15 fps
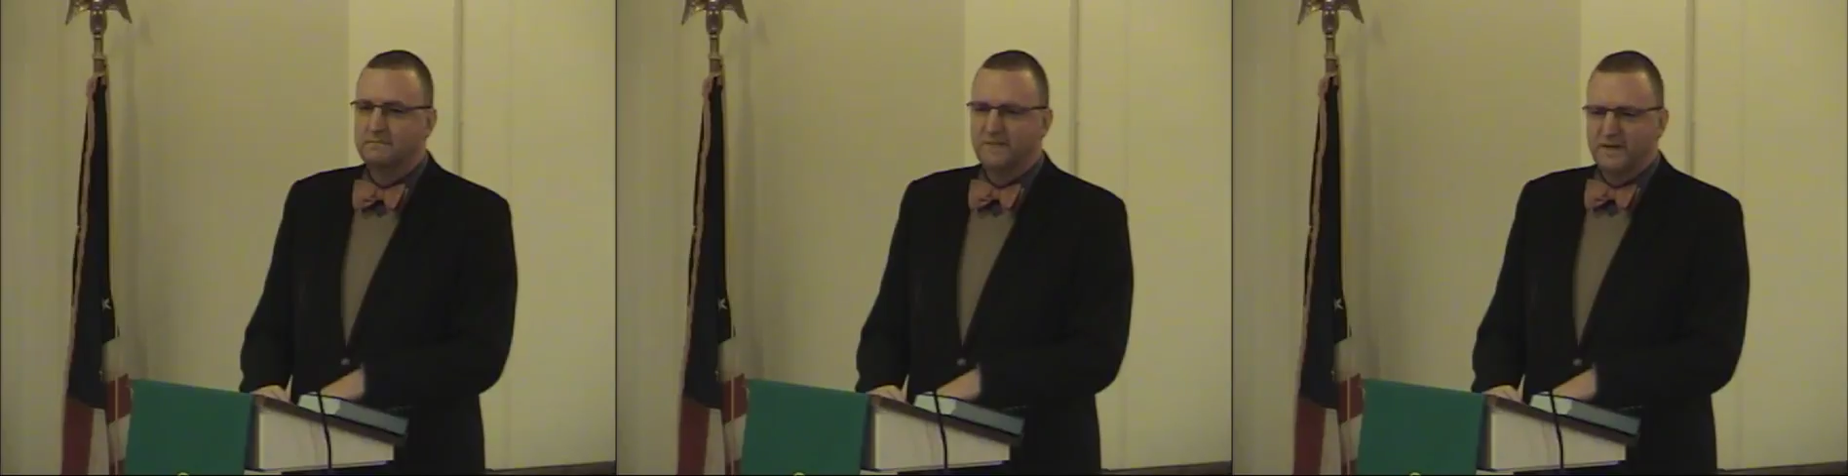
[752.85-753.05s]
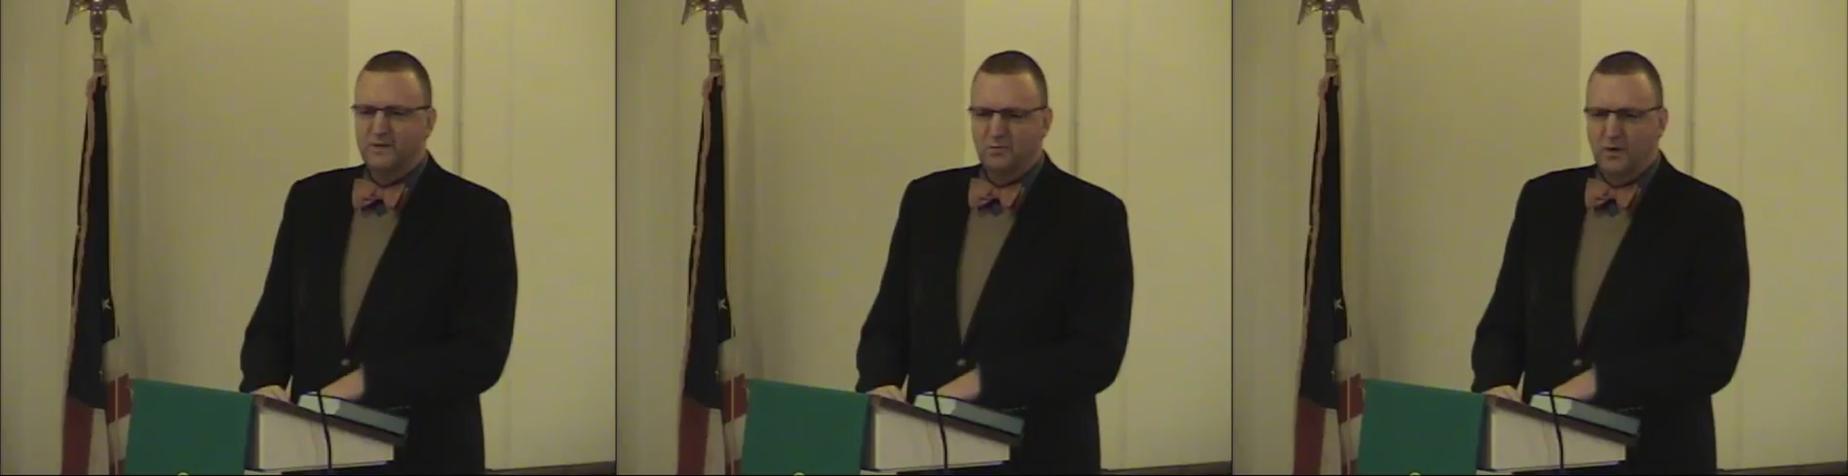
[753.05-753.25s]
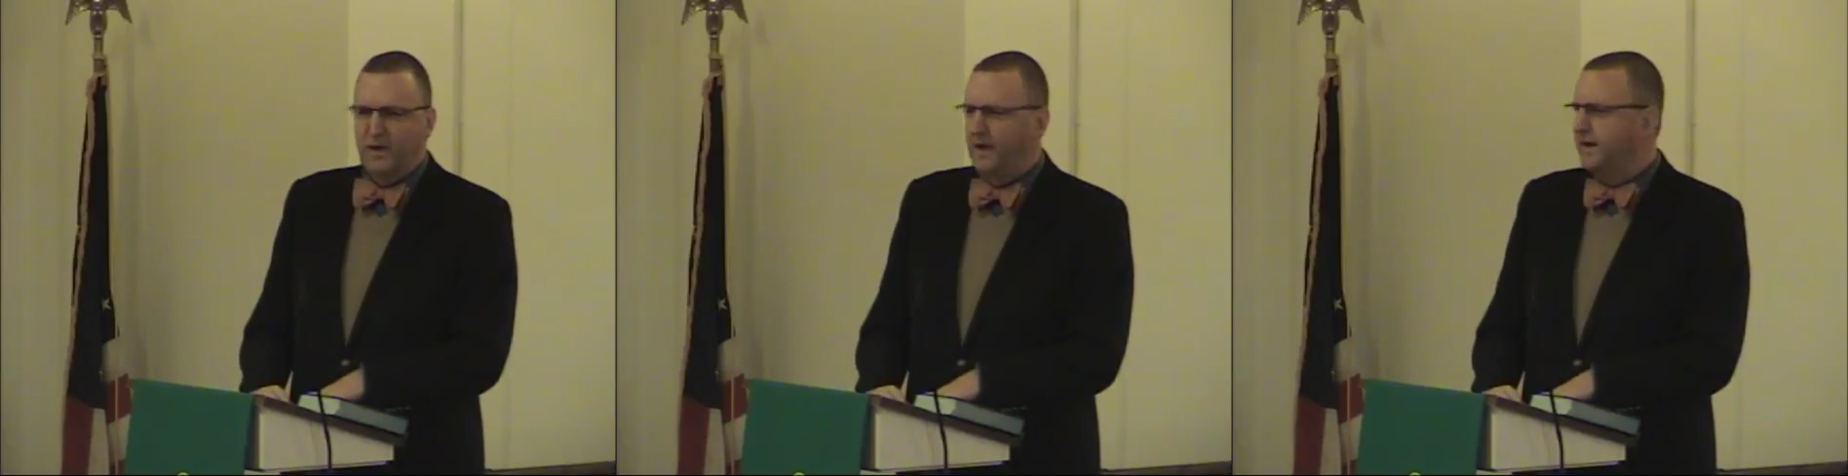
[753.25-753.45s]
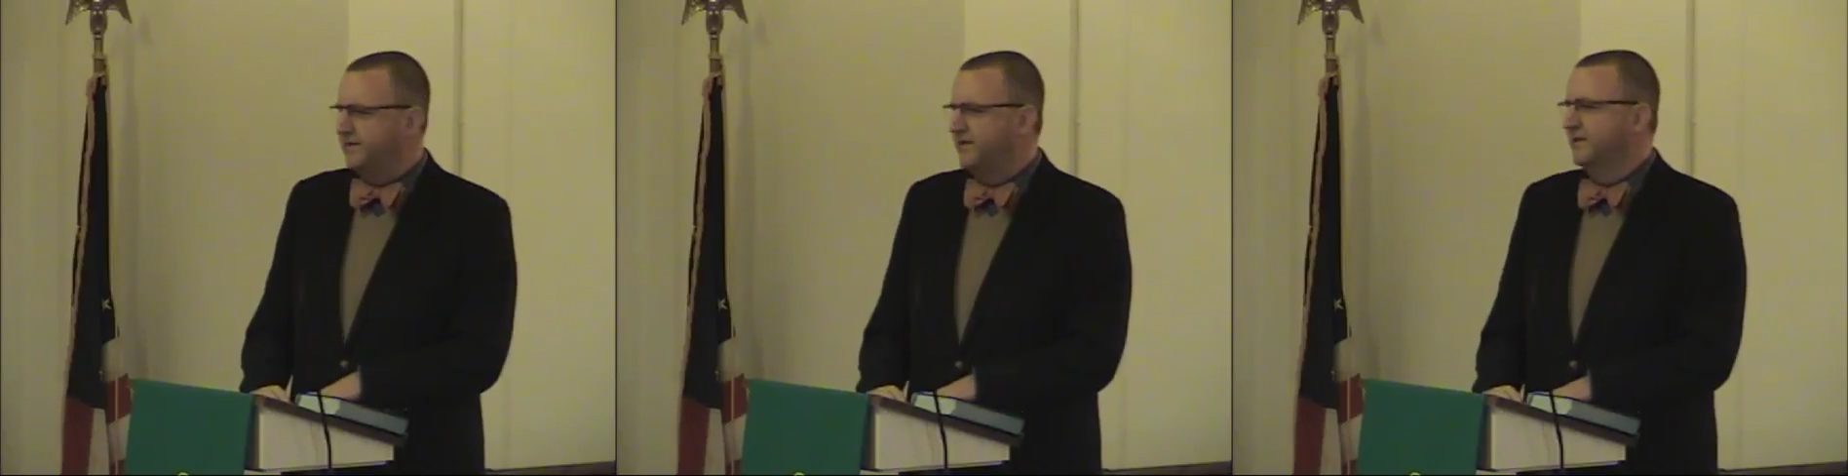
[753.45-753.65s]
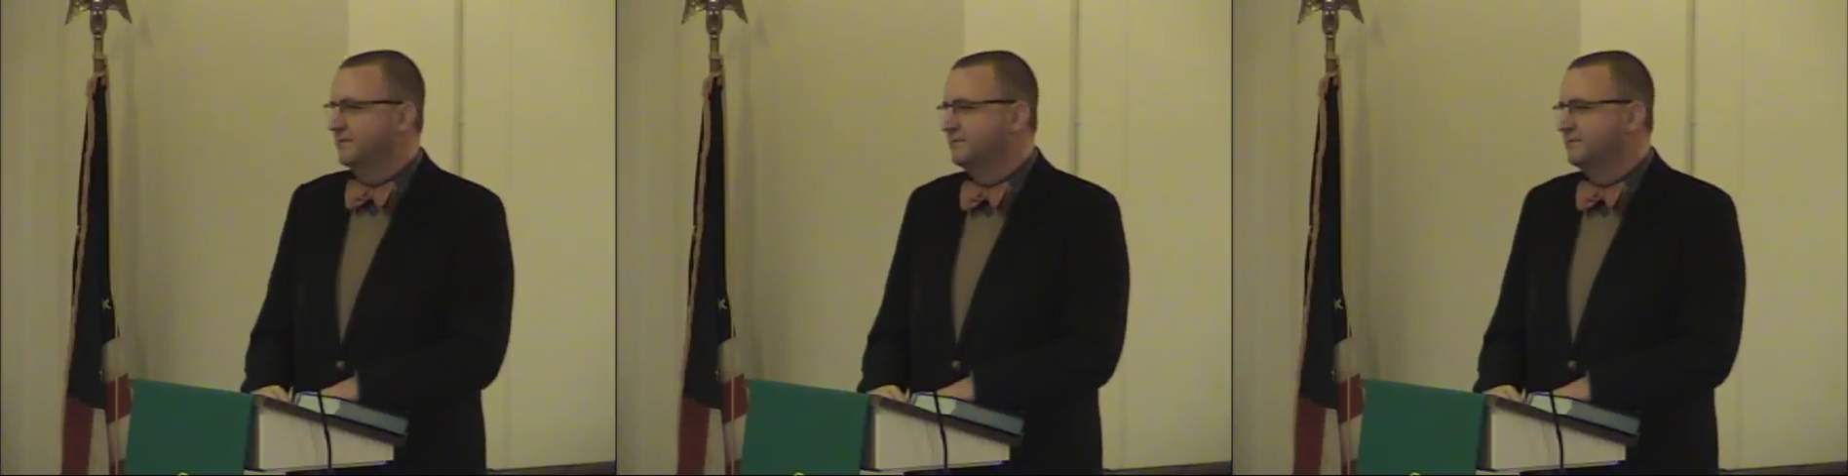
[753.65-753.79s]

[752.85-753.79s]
It's rigged.